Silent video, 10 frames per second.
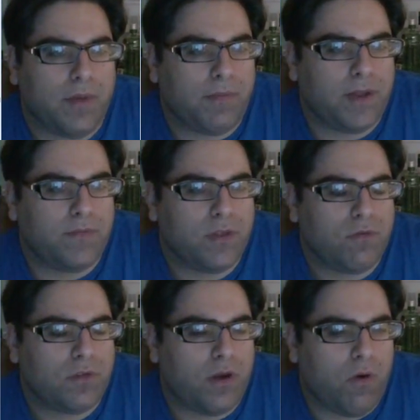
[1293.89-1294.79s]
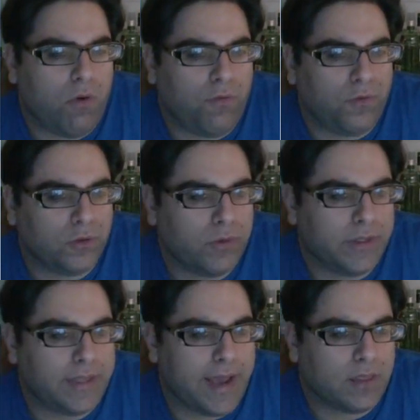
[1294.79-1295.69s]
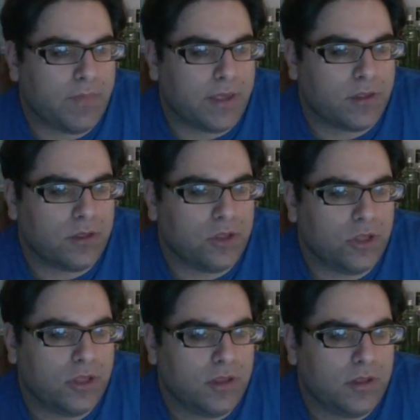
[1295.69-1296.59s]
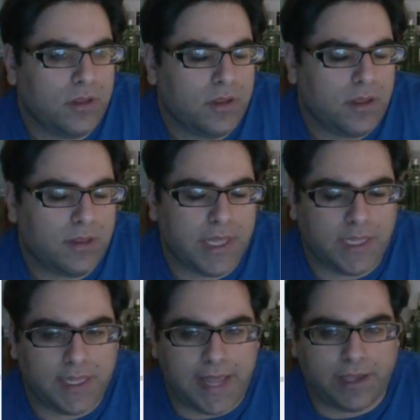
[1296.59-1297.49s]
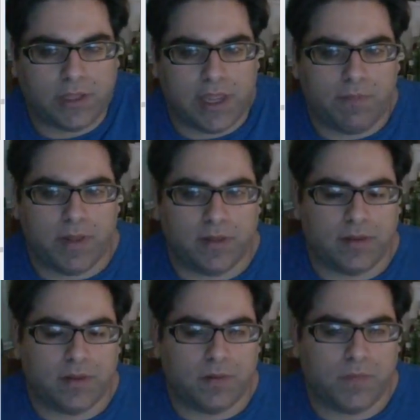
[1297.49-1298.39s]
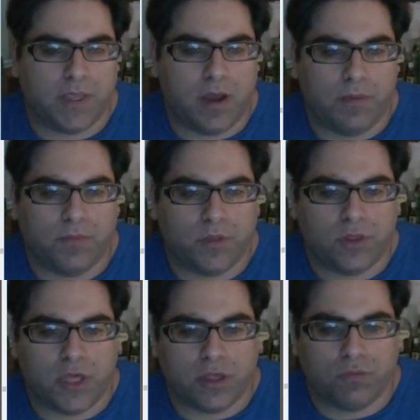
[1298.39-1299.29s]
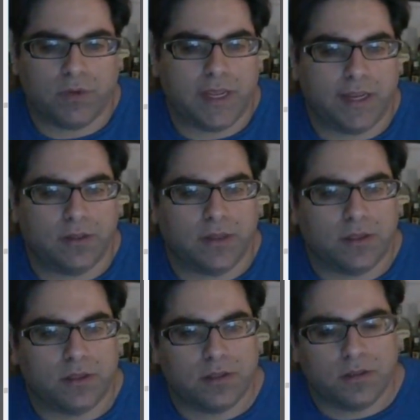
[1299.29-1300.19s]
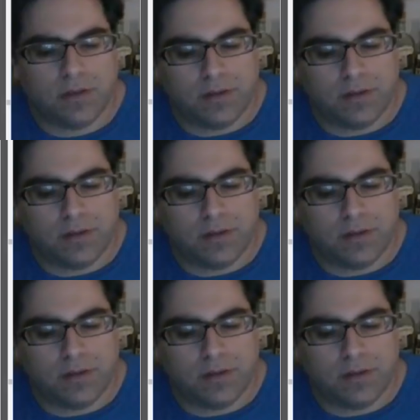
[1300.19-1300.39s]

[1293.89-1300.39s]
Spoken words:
I mean, if this was a whole fluid text message, then the next statement becomes just ridiculous.